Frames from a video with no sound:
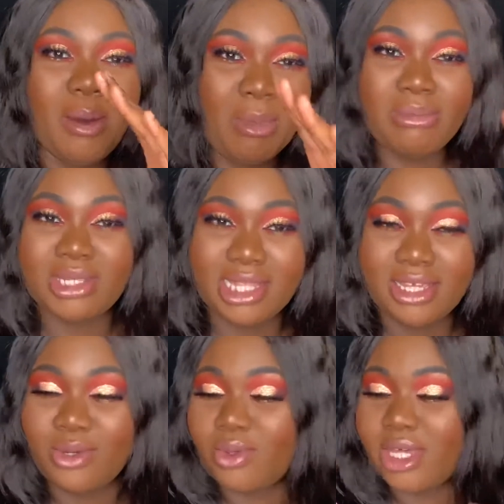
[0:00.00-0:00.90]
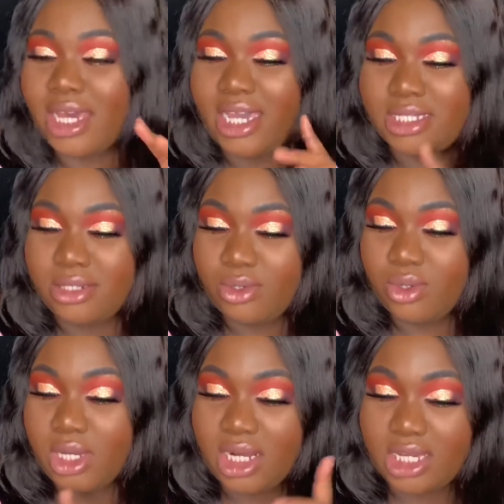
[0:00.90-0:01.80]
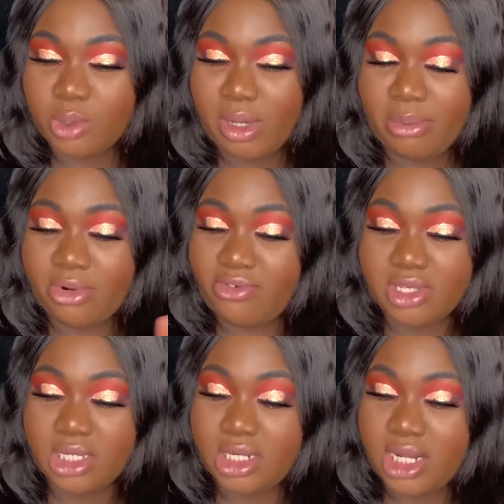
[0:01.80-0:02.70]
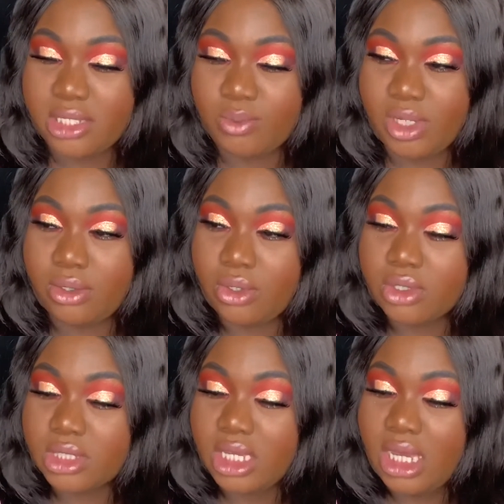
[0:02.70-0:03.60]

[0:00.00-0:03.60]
But I'm just letting you know that I did a look and I had to wipe it off because I didn't like the way it looked.